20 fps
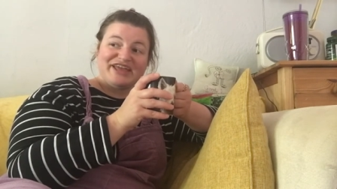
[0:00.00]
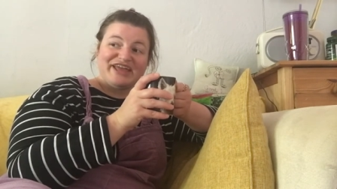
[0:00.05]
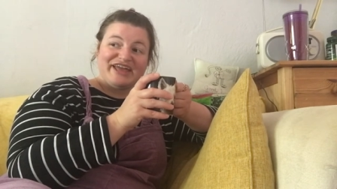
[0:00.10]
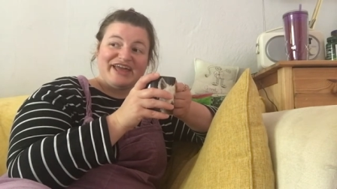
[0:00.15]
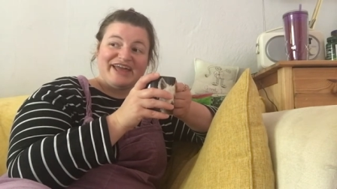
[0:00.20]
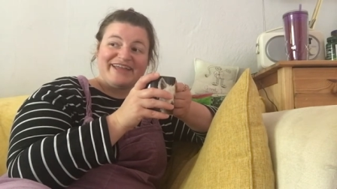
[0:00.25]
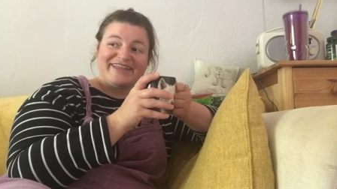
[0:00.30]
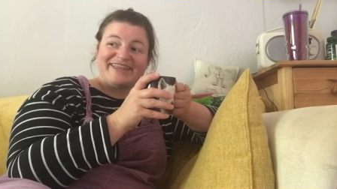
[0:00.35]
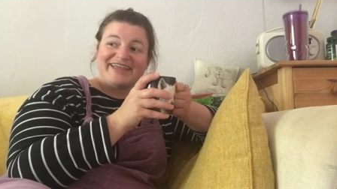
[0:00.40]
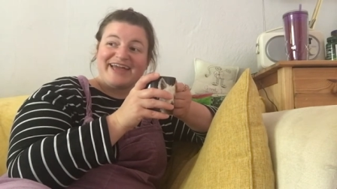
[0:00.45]

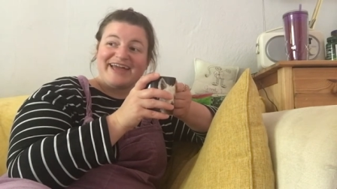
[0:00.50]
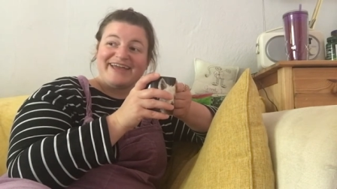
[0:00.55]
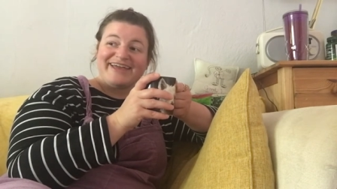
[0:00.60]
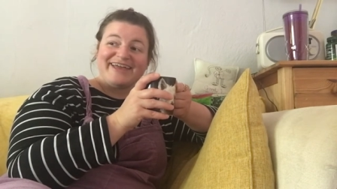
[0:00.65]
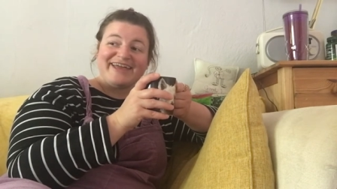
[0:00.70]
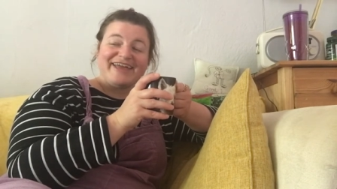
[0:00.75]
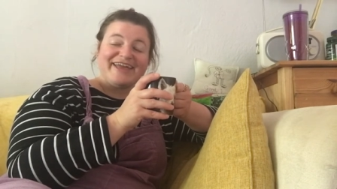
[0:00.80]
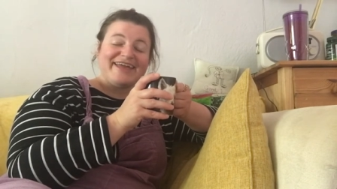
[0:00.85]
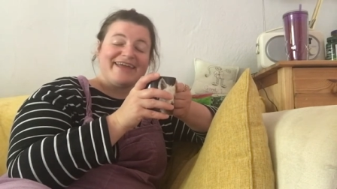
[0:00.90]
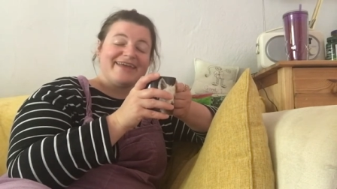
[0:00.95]
And that
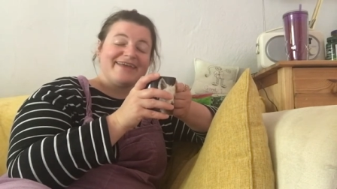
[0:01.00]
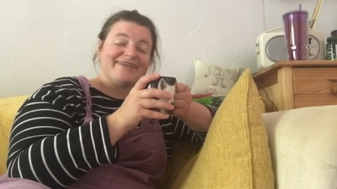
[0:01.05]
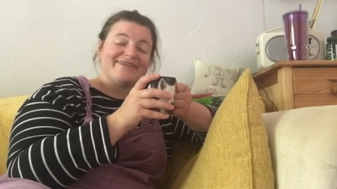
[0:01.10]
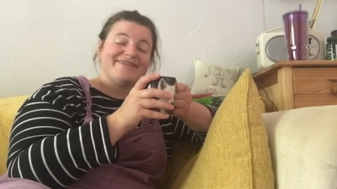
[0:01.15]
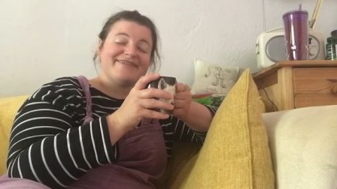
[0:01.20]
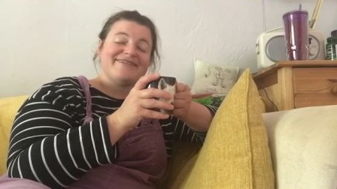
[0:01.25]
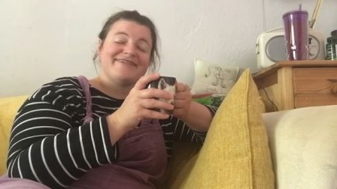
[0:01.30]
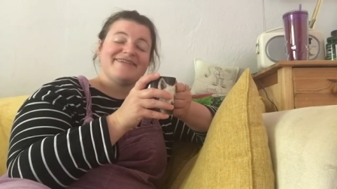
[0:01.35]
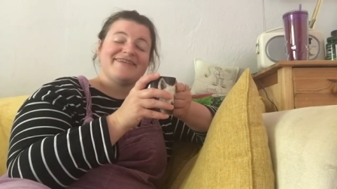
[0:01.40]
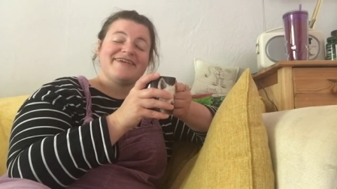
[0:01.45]

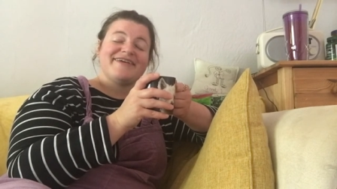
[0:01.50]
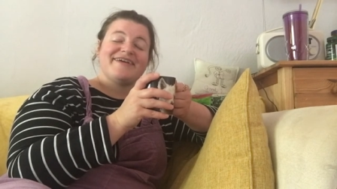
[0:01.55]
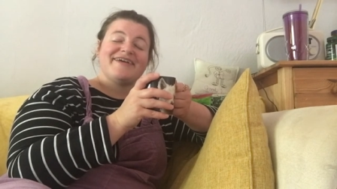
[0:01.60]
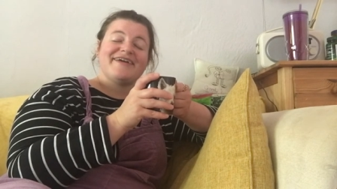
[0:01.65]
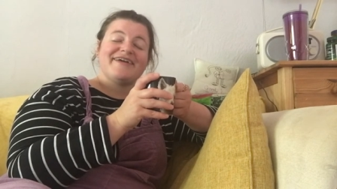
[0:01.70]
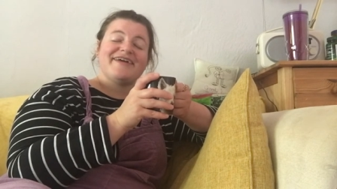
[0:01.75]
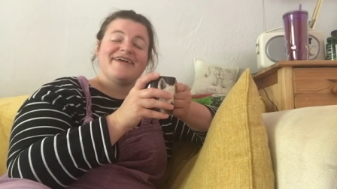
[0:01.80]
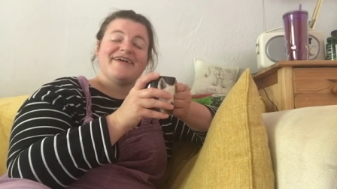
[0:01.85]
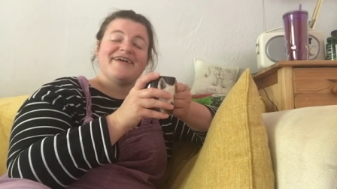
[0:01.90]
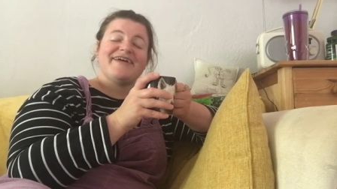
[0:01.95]
is
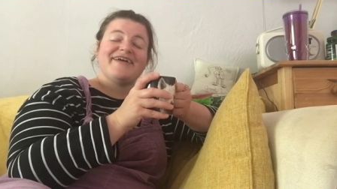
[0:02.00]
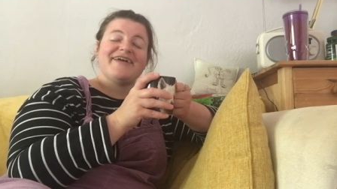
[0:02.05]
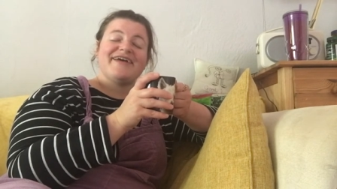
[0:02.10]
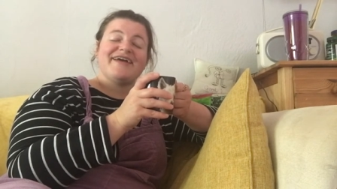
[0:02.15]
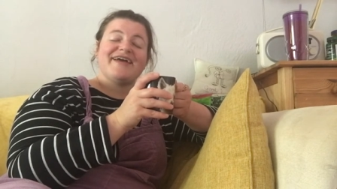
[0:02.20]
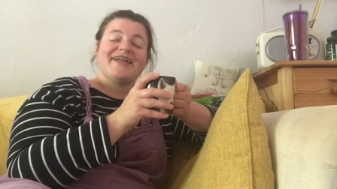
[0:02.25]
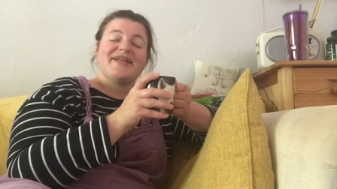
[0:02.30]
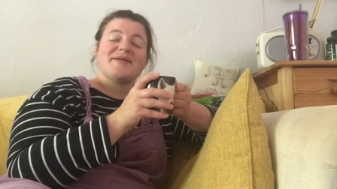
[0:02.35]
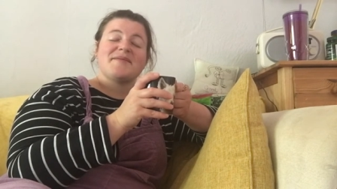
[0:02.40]
an